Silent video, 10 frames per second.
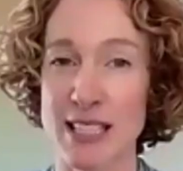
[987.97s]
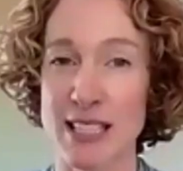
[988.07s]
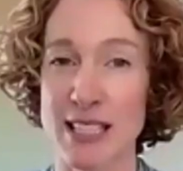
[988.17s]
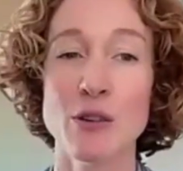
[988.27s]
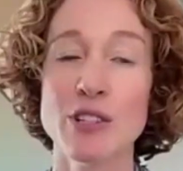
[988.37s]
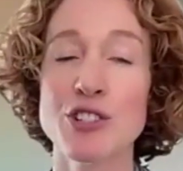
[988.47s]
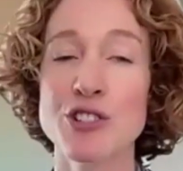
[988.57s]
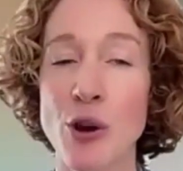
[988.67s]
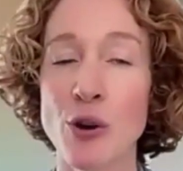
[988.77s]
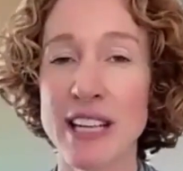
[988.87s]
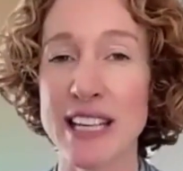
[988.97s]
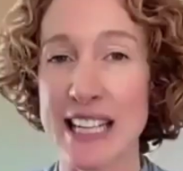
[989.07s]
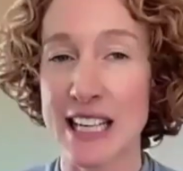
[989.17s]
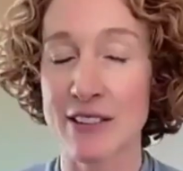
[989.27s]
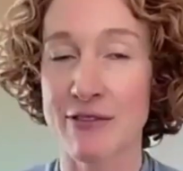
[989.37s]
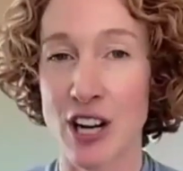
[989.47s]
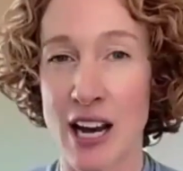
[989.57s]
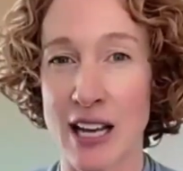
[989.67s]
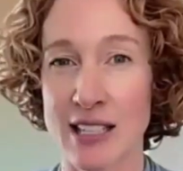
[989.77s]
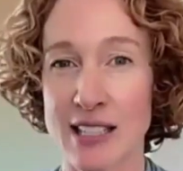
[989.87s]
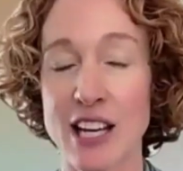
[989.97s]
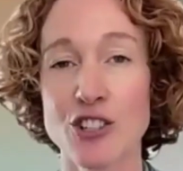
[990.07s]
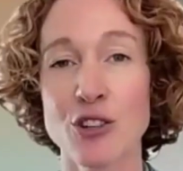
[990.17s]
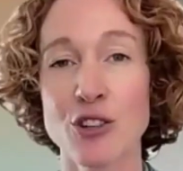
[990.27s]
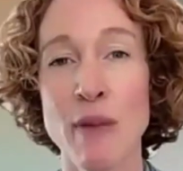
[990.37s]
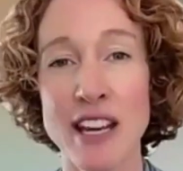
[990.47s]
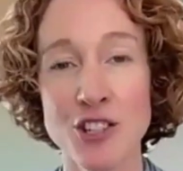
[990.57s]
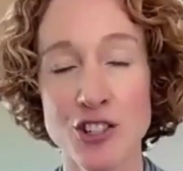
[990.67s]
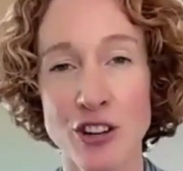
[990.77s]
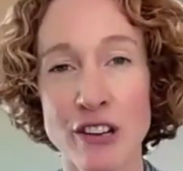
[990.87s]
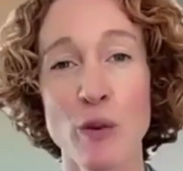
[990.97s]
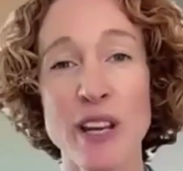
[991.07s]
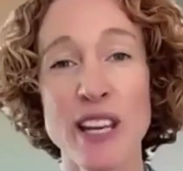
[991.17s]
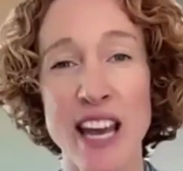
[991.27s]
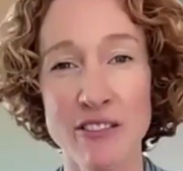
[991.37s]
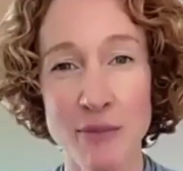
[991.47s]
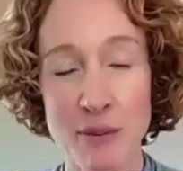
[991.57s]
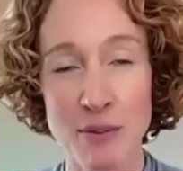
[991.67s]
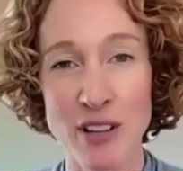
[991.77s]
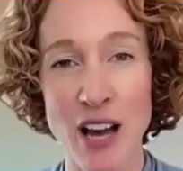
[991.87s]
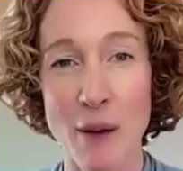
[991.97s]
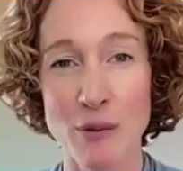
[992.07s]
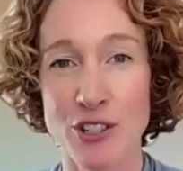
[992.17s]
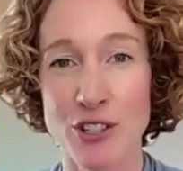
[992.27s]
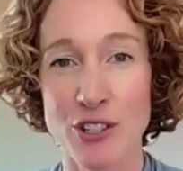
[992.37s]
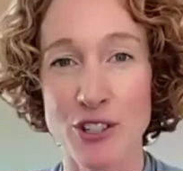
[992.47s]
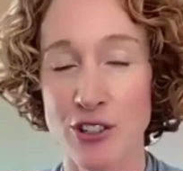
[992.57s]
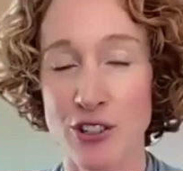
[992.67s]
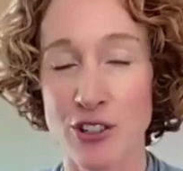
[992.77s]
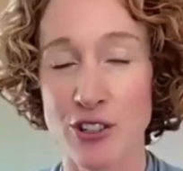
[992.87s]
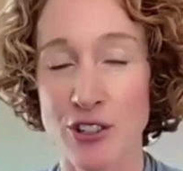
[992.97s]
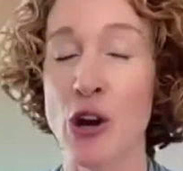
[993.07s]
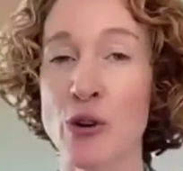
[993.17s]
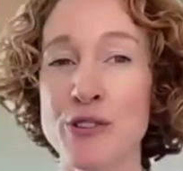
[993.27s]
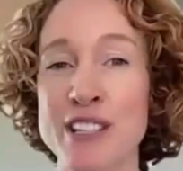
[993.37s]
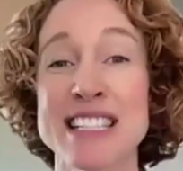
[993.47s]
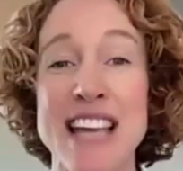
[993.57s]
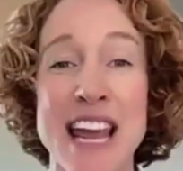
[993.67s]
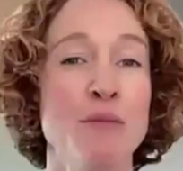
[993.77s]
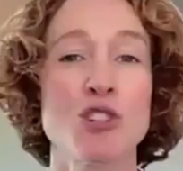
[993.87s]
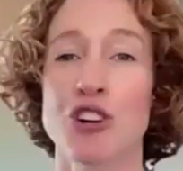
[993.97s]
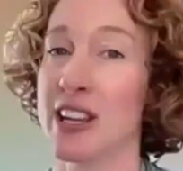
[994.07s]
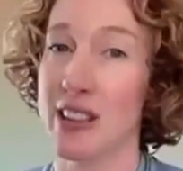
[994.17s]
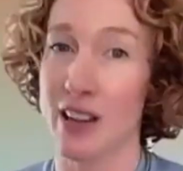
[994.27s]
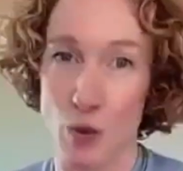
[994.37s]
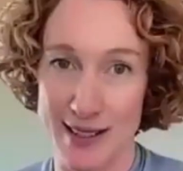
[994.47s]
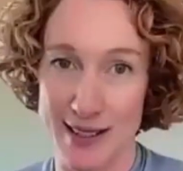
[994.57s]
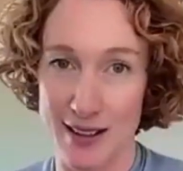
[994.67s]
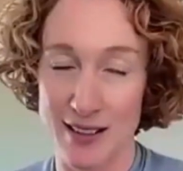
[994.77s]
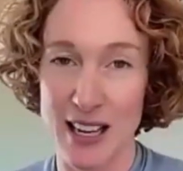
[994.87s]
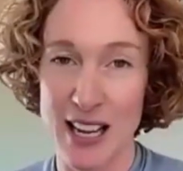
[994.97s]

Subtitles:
and it was so key for us to make sure that we gave people the opportunity to go through the same journey that we did.